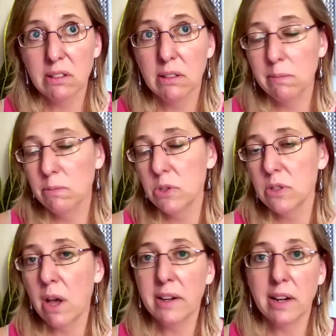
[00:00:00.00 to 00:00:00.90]
It's
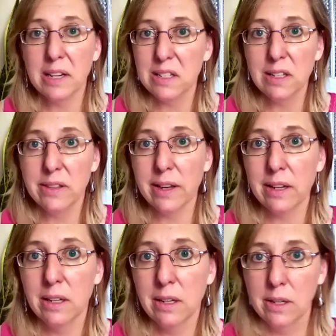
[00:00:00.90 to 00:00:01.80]
not an idea that
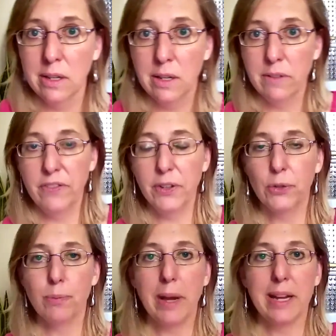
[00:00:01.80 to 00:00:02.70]
filled
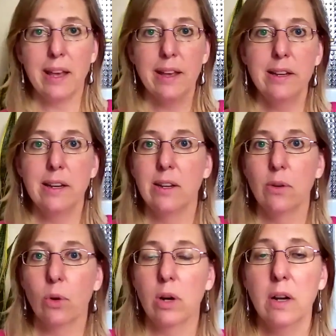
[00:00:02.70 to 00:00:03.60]
my head
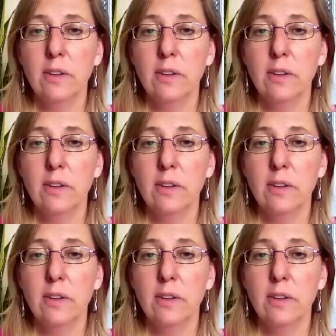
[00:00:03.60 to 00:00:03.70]
or heart